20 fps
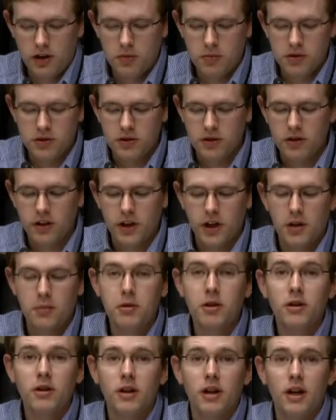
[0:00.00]
you, Mr.
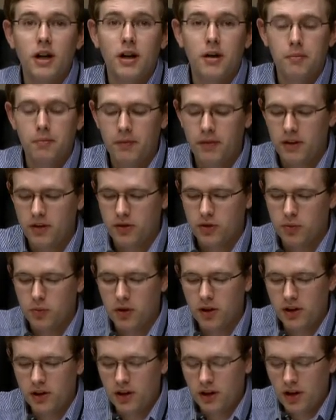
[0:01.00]
Klinghammer. Um, there's
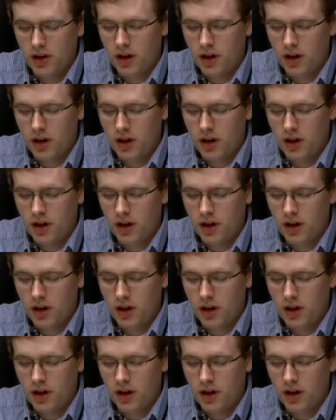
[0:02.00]
one